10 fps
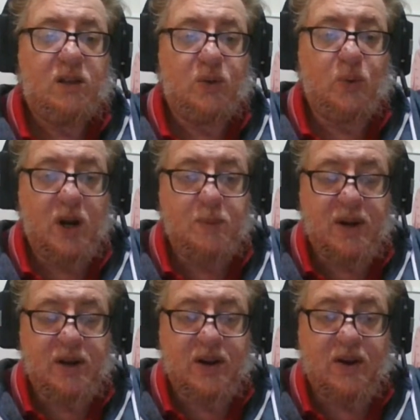To write a
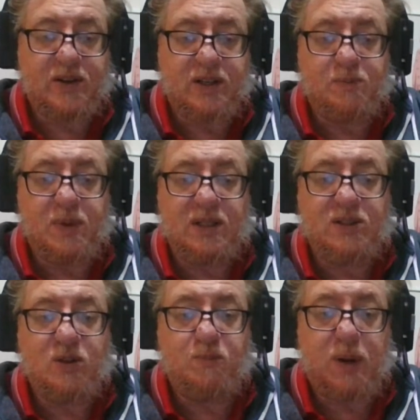better character means
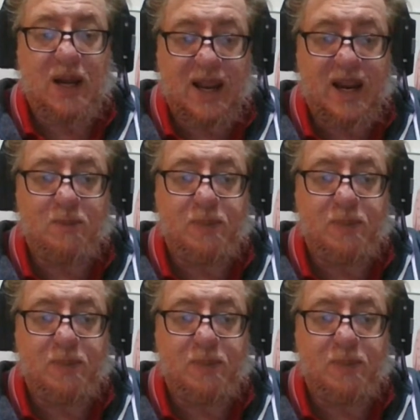to plan a